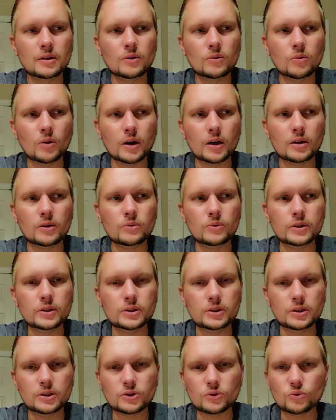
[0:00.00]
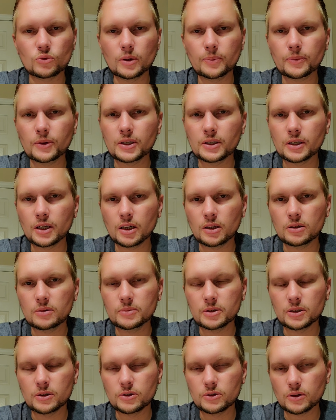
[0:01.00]
Why don't we just rip the
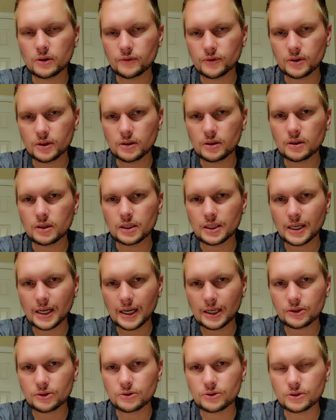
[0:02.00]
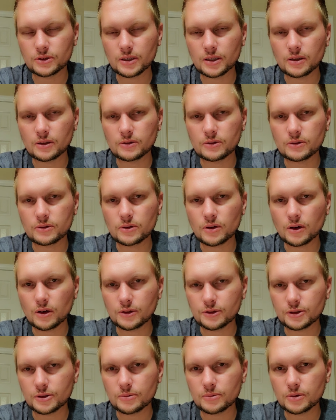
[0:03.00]
telomeres off the end of the cancer cells,
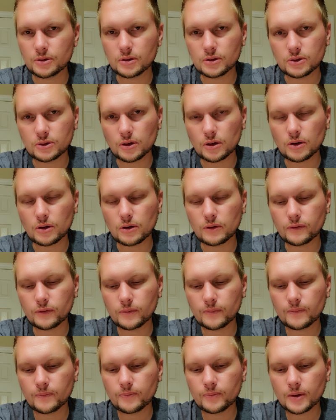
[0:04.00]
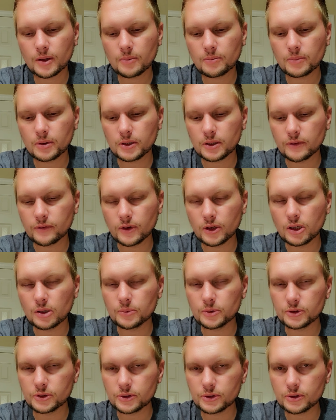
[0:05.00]
cause them to dissolve, but develop
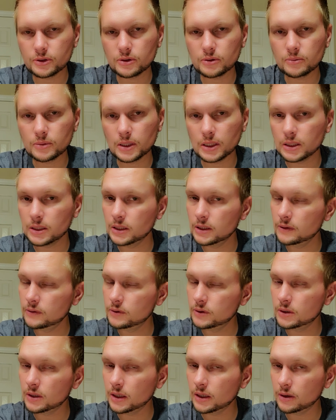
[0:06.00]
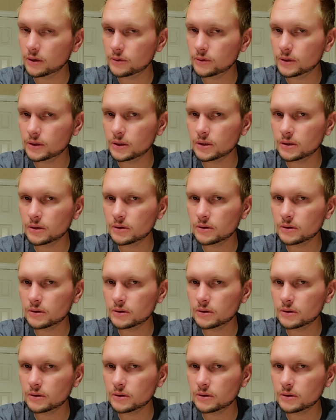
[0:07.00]
a serum that leaves the healthy